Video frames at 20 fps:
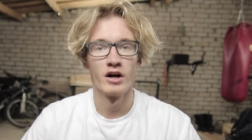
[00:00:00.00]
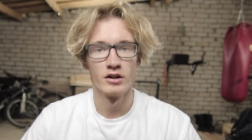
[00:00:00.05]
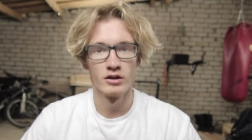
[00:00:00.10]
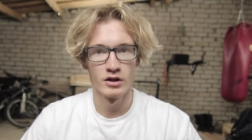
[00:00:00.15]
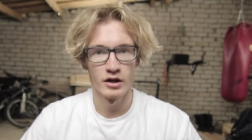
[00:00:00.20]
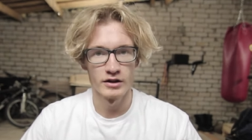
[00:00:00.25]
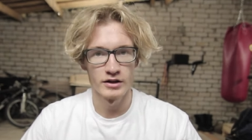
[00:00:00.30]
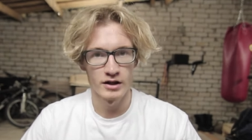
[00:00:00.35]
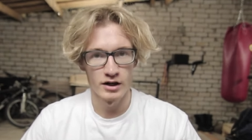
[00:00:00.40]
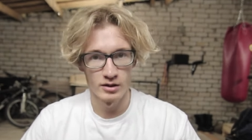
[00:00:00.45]

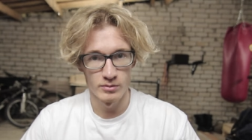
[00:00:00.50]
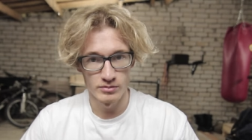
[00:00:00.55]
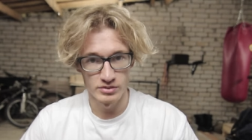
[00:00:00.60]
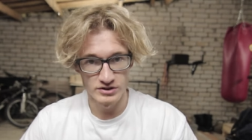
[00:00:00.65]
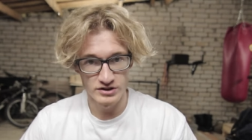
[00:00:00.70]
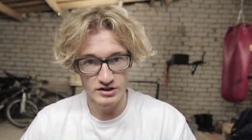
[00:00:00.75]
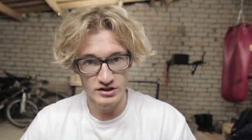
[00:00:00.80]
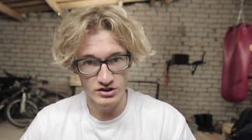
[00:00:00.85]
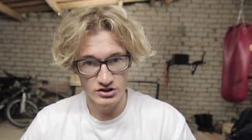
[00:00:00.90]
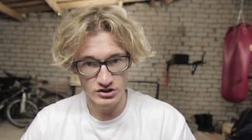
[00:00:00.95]
online
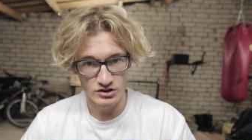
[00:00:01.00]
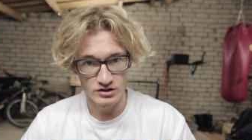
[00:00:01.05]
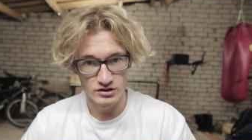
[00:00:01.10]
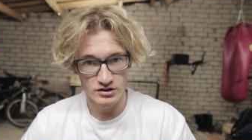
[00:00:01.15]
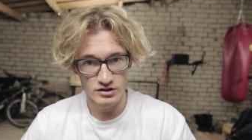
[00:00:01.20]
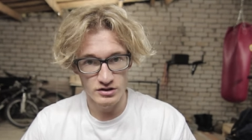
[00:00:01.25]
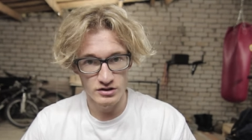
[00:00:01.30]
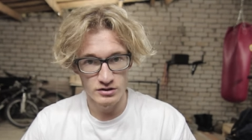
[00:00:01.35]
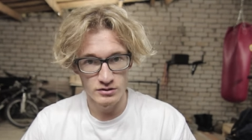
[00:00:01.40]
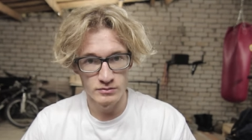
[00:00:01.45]

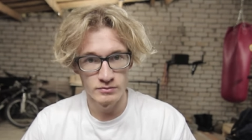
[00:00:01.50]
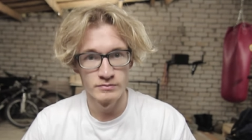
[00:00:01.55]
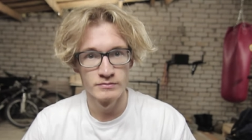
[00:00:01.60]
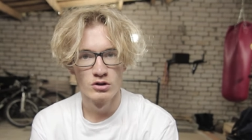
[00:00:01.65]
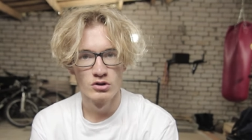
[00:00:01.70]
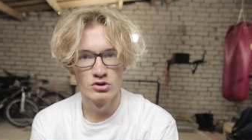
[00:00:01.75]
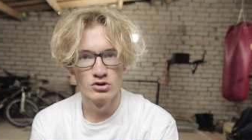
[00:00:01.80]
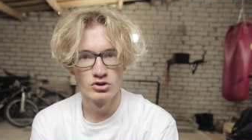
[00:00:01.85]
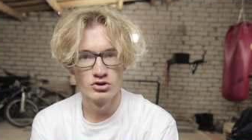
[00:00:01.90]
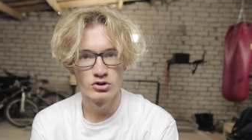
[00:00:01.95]
competitions.
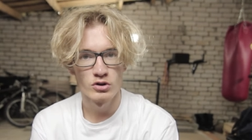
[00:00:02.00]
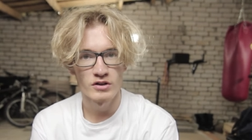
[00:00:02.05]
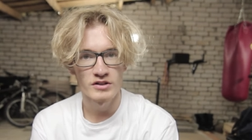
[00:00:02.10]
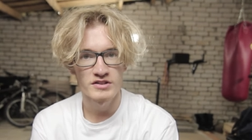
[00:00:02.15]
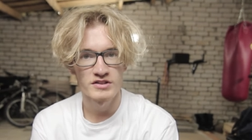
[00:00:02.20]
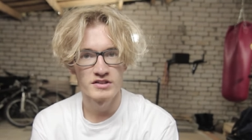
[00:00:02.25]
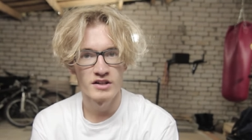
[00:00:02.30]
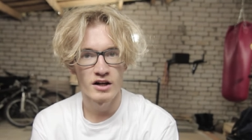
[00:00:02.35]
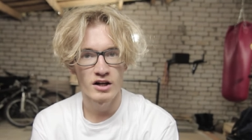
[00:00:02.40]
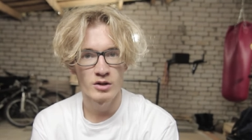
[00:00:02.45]
So
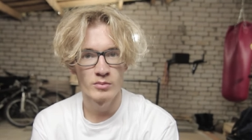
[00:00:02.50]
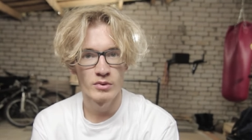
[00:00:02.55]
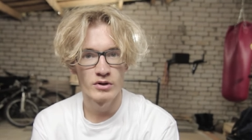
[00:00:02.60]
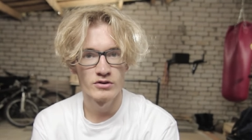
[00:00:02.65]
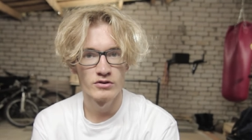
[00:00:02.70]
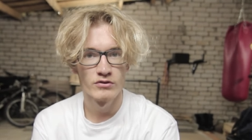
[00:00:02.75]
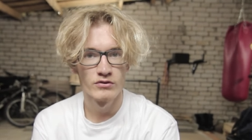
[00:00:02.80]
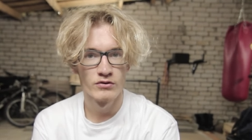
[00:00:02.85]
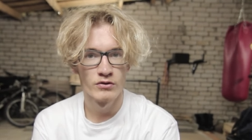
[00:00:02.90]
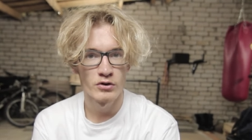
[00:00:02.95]
let's talk
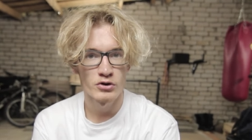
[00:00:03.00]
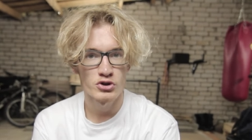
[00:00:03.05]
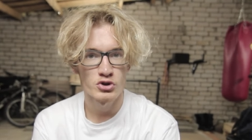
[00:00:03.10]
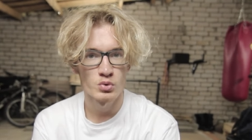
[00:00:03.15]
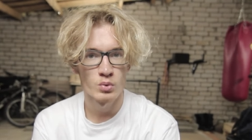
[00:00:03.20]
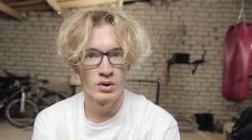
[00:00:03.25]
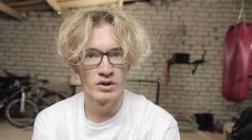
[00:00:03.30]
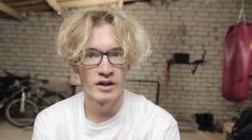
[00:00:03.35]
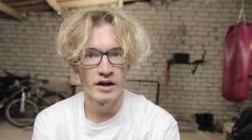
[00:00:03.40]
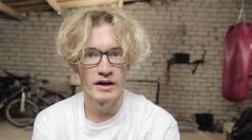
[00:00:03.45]
about the
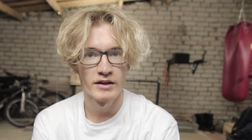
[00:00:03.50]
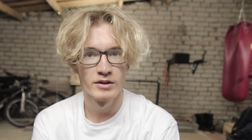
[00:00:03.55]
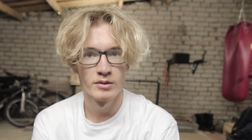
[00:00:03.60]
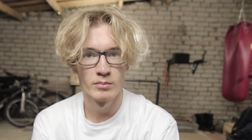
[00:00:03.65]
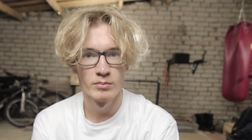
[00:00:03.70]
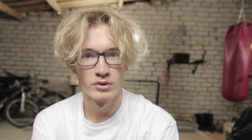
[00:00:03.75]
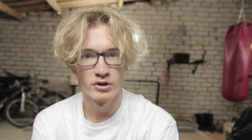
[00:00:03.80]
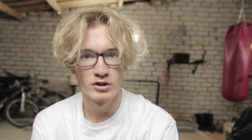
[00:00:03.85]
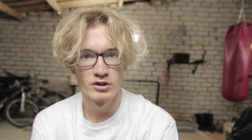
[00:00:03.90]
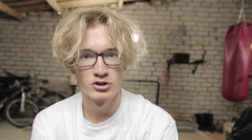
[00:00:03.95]
first one and the
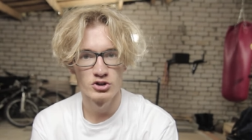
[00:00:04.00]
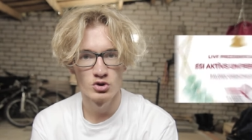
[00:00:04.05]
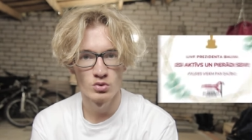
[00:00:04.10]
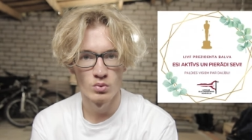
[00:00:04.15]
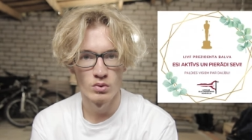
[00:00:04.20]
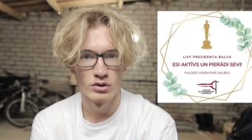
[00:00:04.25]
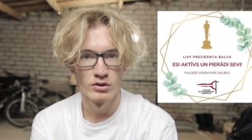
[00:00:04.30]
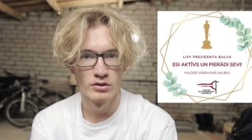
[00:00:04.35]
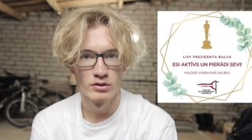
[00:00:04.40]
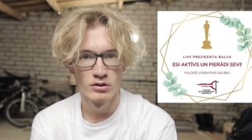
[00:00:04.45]
biggest
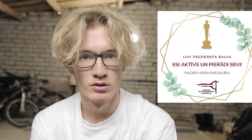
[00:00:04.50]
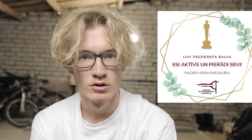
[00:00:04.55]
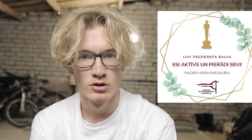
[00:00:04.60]
one.